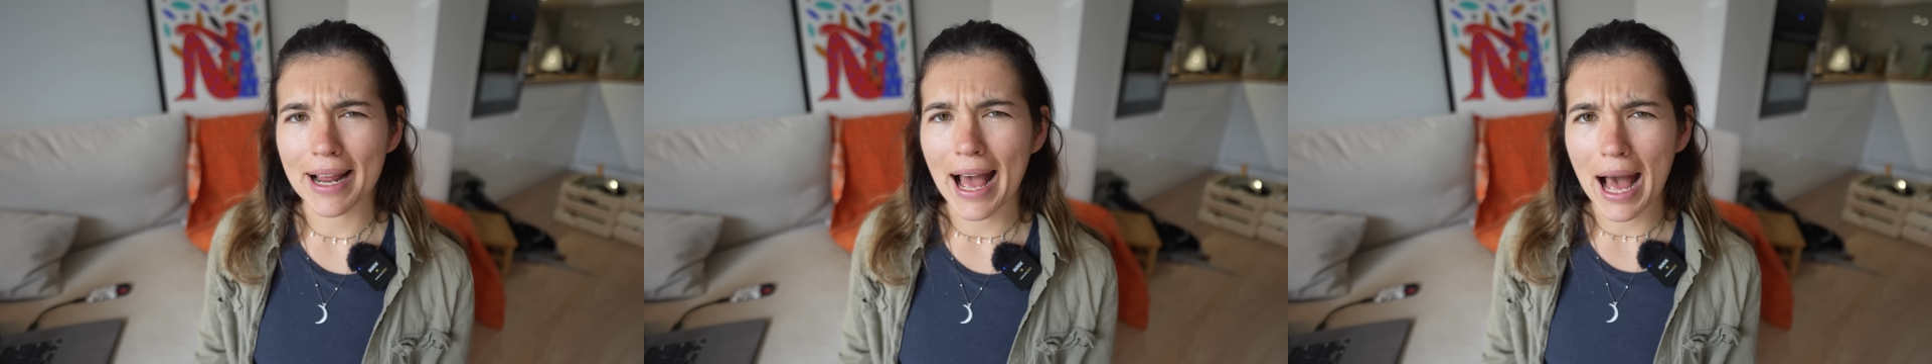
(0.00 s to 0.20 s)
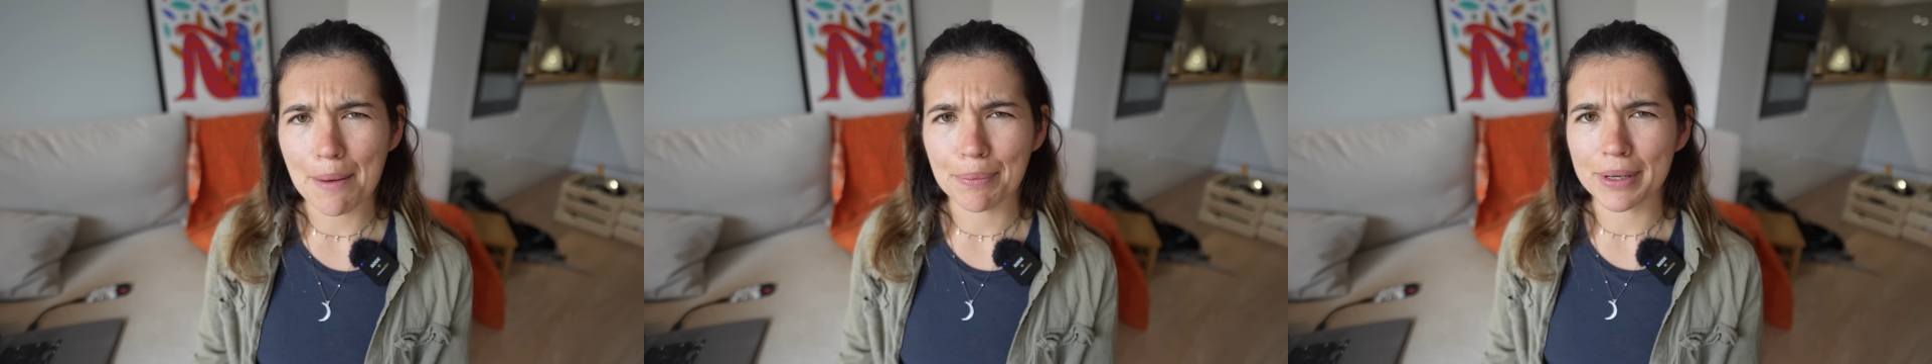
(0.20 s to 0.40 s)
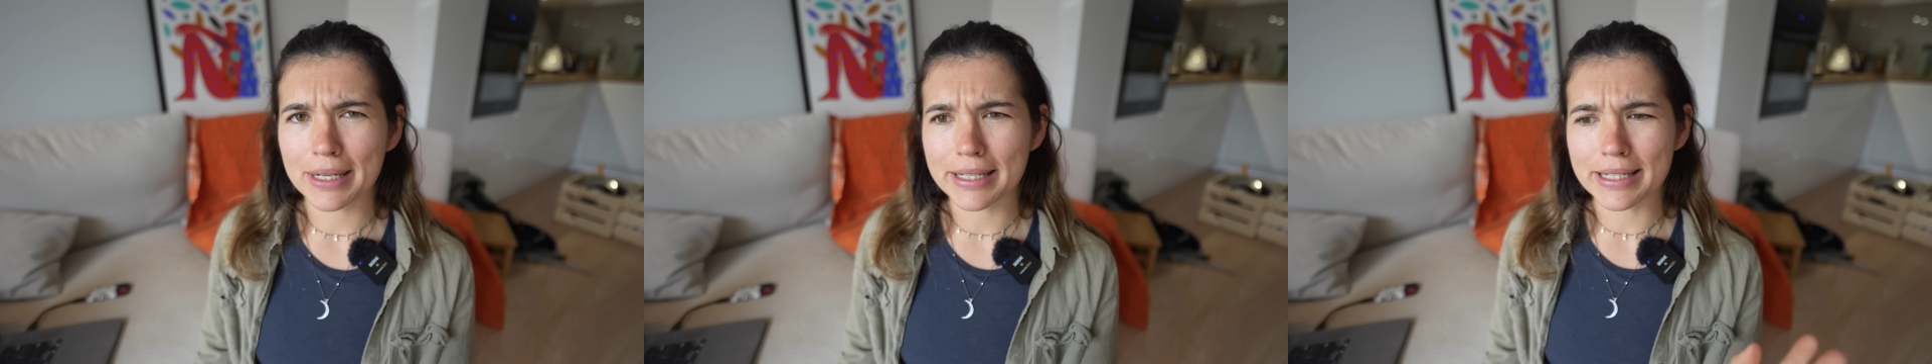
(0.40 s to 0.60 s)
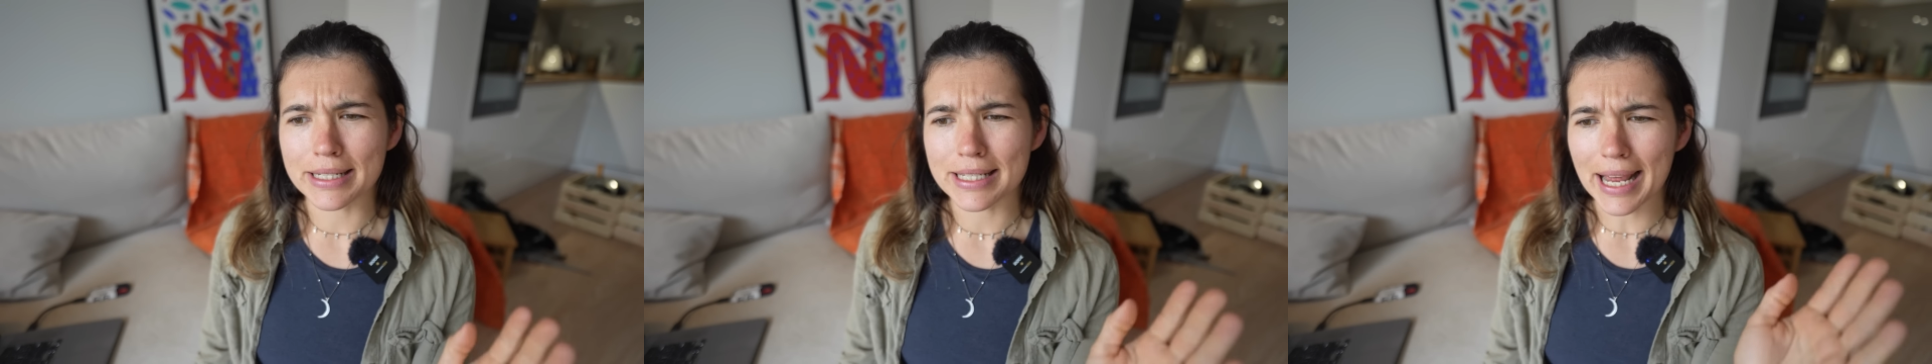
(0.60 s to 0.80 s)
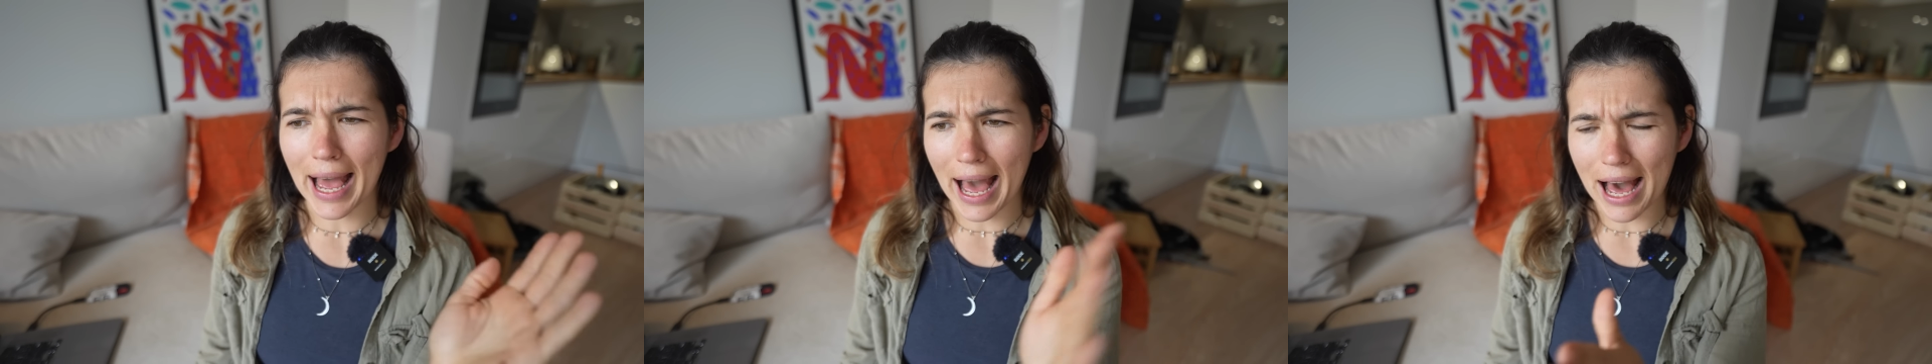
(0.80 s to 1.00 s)

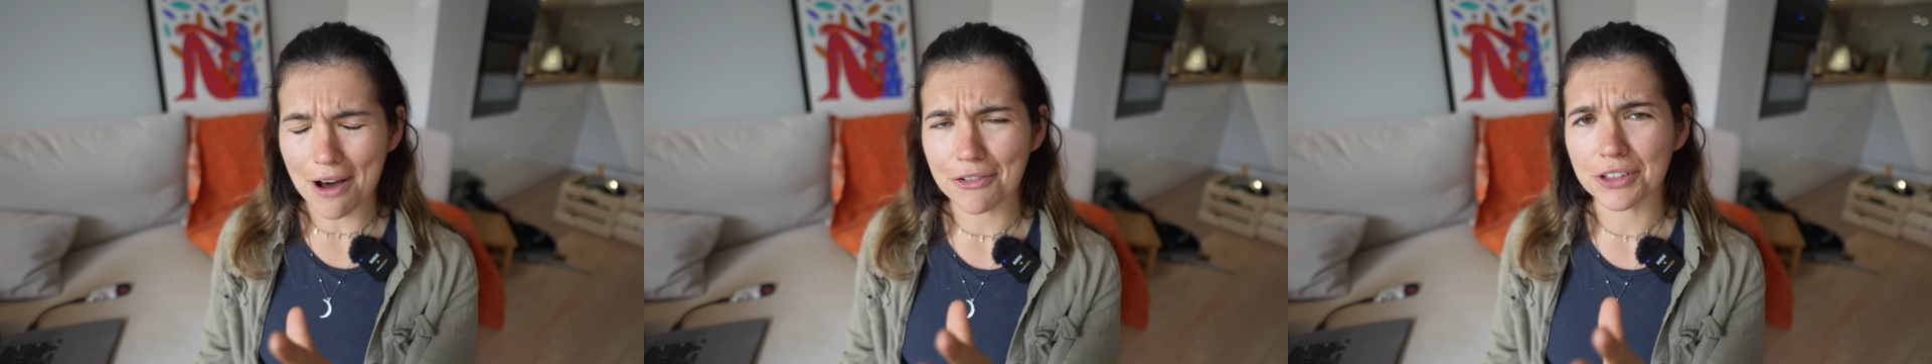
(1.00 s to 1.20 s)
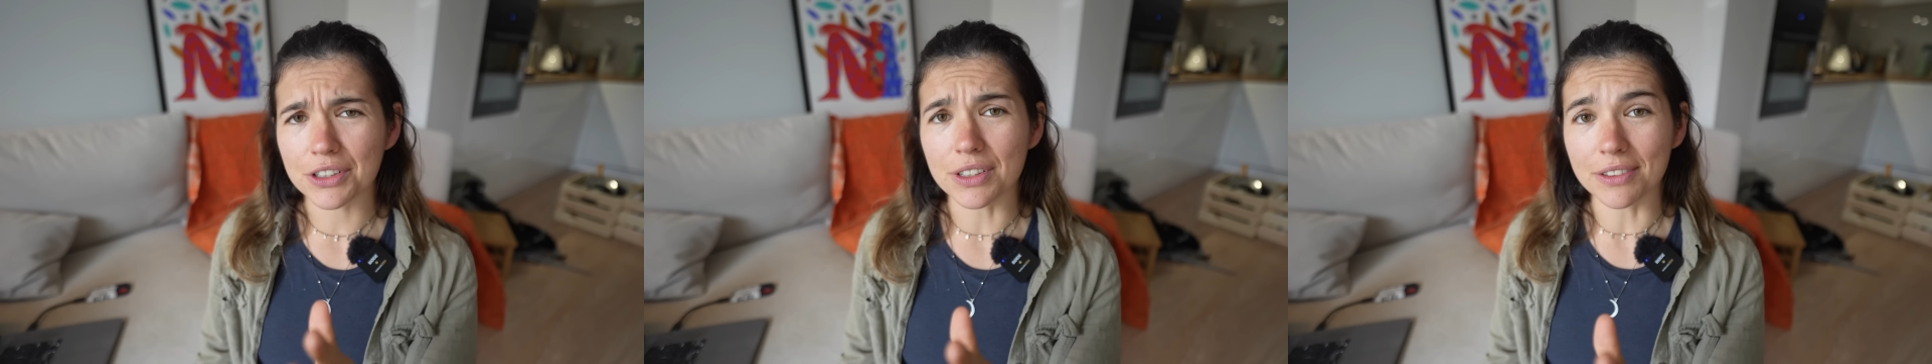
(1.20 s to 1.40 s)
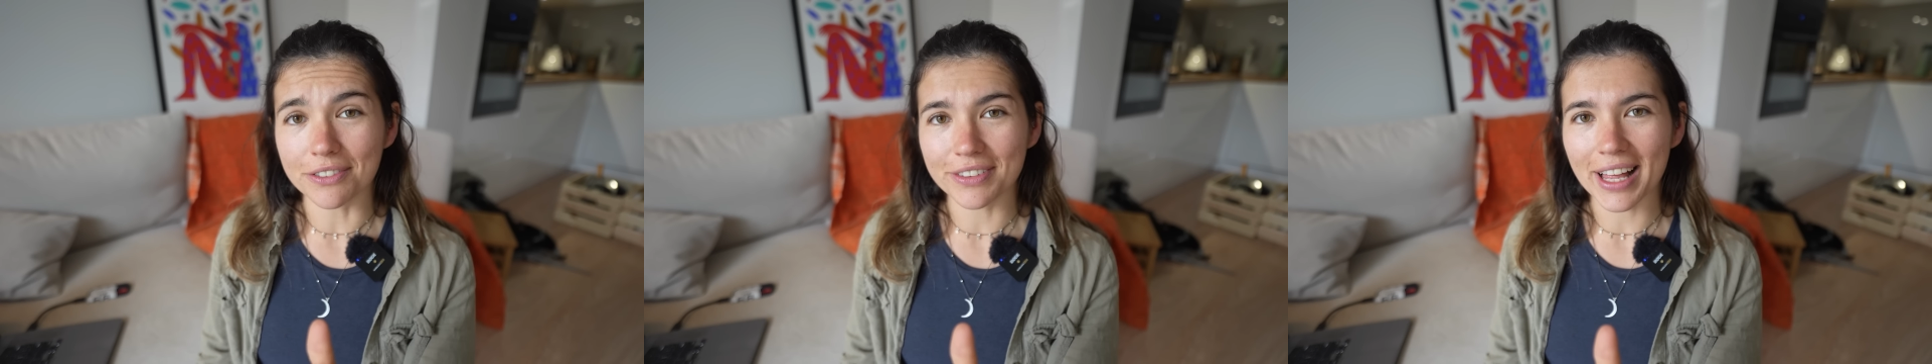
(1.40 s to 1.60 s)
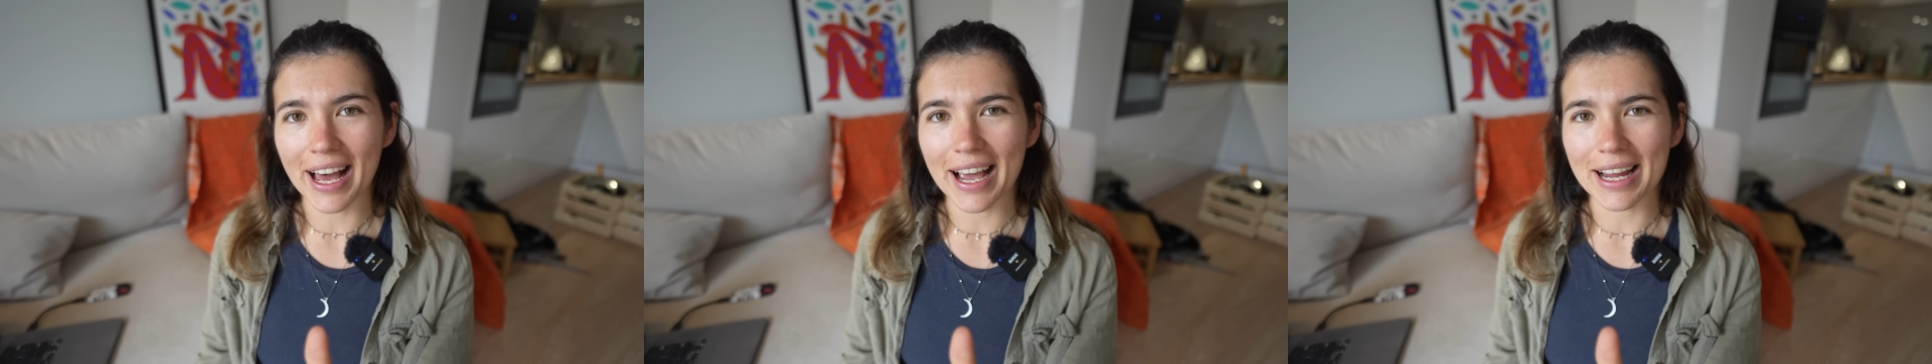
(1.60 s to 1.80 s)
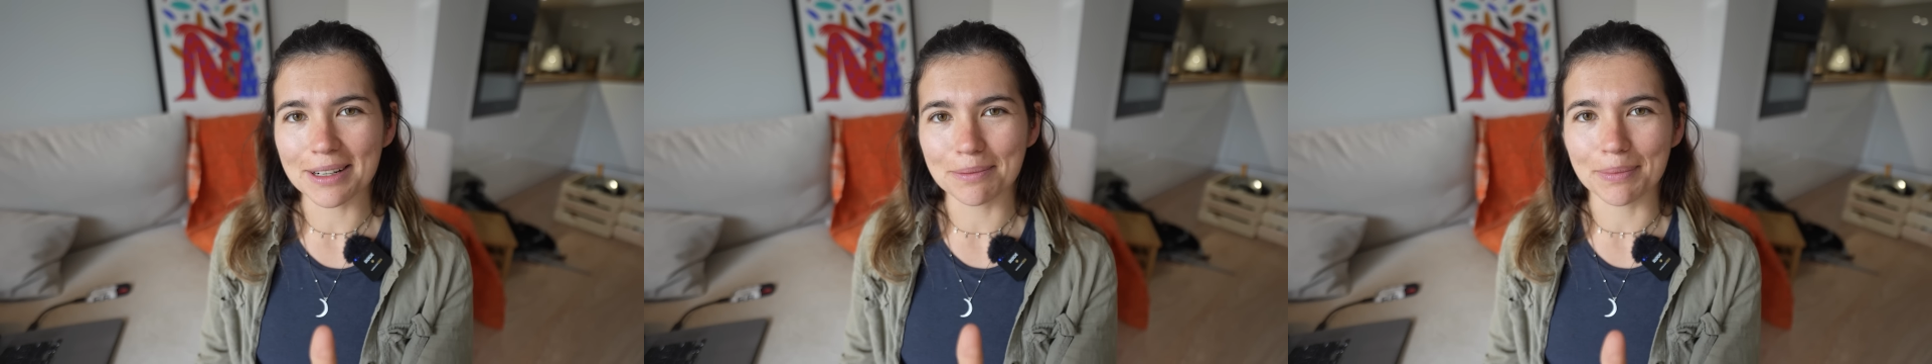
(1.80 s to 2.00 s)
happened after the
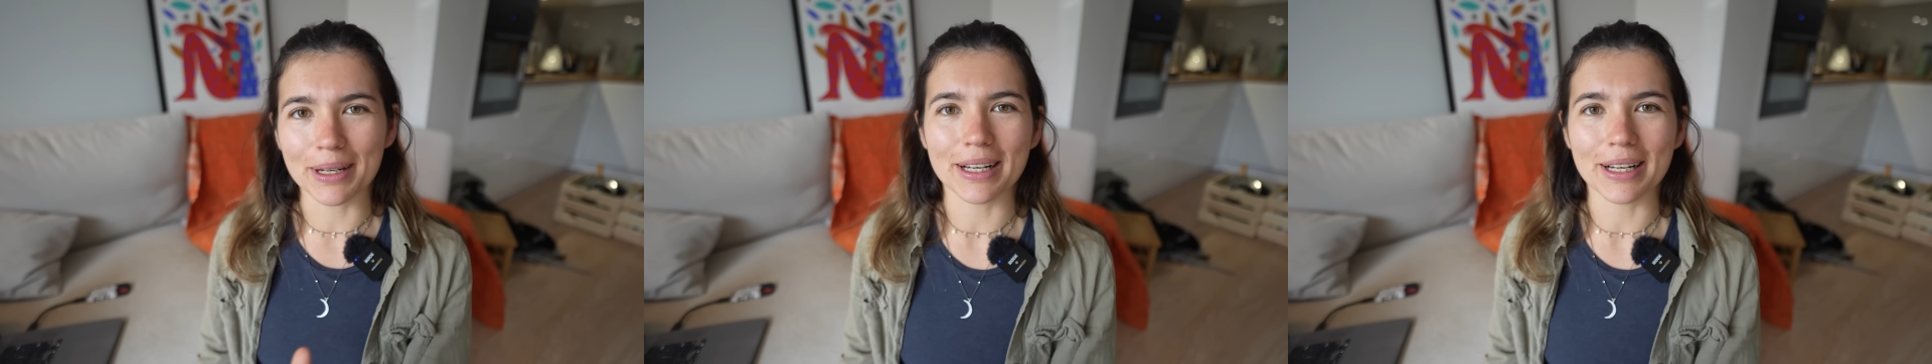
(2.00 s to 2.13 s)
flight,